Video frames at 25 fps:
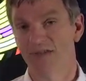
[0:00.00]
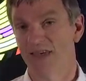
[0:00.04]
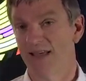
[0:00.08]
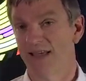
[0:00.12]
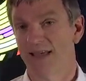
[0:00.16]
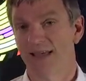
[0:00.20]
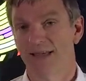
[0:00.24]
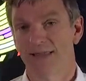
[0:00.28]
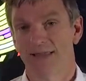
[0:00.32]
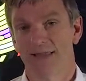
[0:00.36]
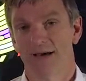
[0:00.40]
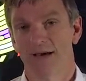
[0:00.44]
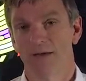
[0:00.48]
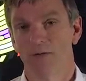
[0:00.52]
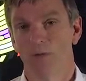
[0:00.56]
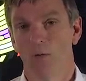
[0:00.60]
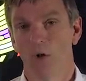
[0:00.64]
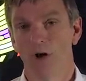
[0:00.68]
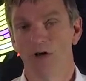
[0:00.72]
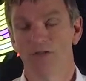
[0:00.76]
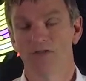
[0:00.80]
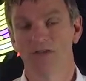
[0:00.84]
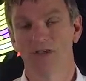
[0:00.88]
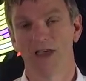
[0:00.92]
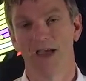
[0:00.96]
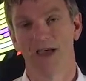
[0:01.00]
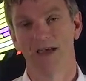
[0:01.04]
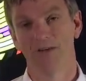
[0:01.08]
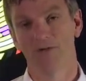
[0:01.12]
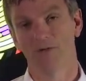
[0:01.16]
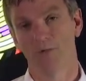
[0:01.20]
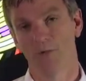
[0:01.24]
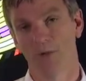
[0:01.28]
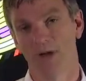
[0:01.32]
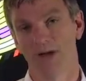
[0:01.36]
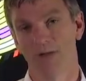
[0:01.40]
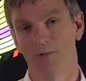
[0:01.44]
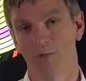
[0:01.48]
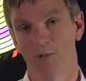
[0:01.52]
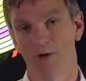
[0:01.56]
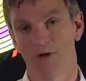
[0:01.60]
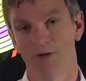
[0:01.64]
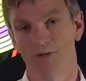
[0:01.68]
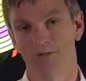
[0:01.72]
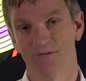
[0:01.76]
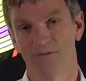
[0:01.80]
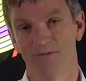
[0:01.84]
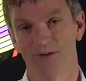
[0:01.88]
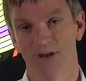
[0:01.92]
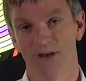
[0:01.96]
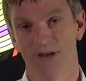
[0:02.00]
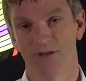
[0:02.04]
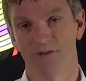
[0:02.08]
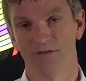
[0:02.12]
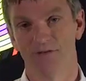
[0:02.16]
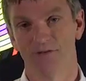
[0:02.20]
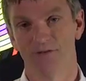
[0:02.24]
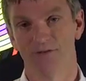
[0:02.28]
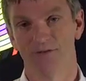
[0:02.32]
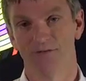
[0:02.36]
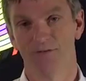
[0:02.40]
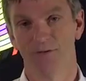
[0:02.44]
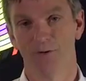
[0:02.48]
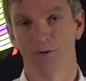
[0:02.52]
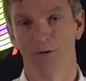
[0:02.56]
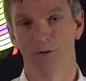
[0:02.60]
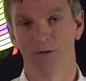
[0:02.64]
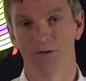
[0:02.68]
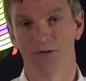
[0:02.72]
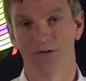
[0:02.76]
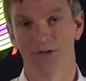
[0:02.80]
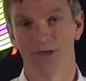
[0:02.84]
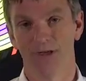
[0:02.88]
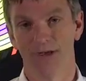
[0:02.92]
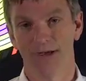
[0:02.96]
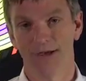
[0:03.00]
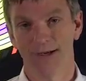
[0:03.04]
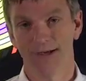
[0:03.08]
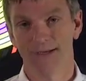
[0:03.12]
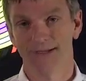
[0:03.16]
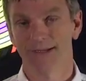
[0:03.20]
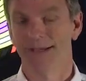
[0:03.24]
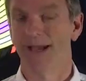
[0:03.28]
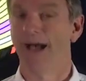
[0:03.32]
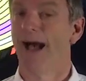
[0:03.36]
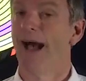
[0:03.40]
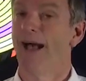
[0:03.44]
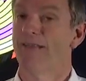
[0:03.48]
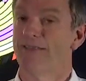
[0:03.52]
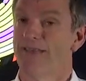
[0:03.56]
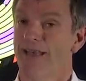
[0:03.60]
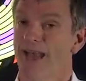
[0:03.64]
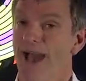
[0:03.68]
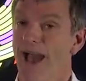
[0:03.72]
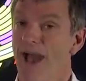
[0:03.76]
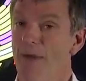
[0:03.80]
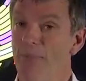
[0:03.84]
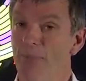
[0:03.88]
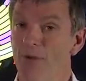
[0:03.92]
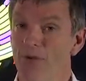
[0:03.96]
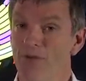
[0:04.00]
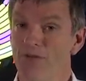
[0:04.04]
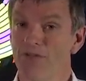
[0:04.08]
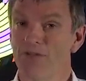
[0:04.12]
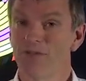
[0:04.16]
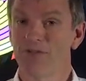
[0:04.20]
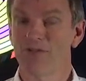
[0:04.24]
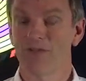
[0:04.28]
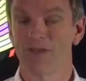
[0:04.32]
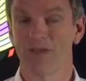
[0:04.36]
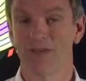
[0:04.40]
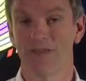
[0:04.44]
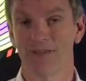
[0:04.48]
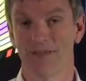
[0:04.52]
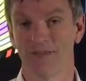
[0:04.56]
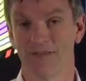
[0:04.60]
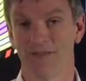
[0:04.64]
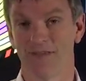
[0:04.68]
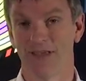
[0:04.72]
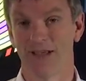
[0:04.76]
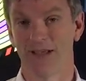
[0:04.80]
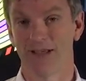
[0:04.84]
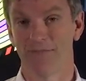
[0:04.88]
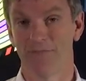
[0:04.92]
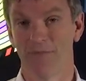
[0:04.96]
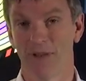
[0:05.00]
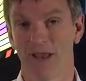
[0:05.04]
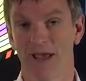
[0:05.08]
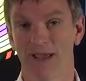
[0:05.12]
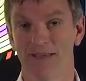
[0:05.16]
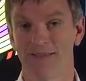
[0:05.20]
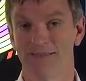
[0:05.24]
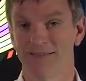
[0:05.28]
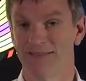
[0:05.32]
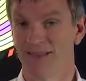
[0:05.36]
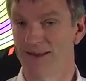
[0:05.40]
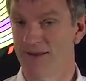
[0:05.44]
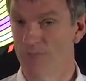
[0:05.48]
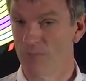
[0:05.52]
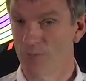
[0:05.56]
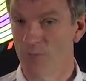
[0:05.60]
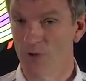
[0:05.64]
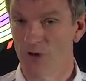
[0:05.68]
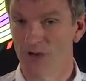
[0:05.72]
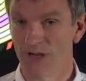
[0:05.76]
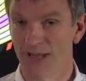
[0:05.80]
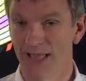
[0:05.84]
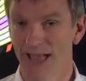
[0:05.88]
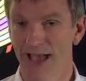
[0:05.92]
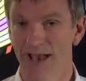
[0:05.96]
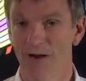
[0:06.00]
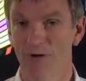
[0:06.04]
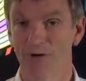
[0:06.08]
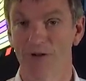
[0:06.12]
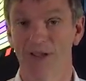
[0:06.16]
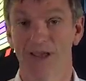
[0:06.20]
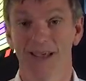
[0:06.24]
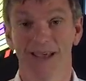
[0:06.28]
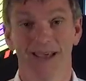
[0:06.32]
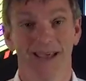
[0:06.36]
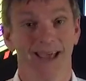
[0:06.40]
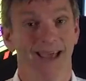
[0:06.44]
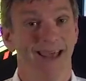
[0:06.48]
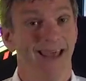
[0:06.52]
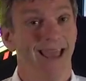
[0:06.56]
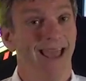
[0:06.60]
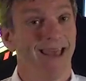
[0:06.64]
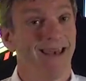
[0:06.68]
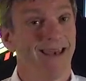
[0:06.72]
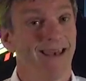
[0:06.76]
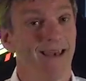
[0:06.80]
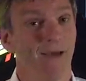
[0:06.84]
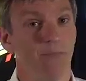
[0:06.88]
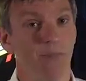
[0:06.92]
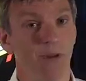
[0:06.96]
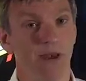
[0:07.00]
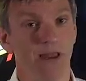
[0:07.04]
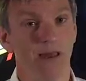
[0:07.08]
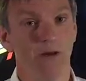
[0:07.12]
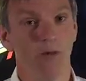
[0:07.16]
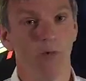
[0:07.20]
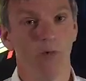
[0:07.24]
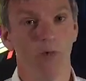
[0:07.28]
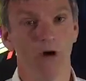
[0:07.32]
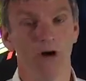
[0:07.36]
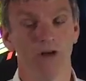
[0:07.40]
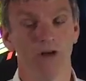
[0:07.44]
thinking that worst case we would finish fourth. As it happens, the second place didn't work out, and it ended up a little